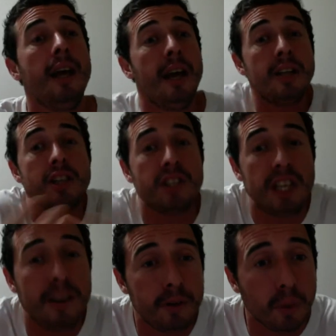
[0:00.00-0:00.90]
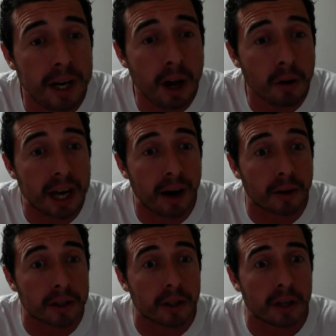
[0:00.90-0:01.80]
It's a Steve Corino
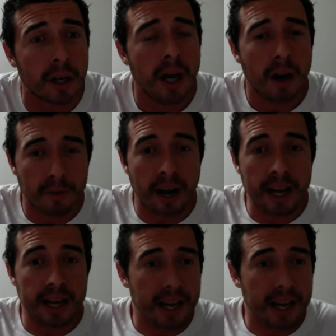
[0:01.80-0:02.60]
character, right?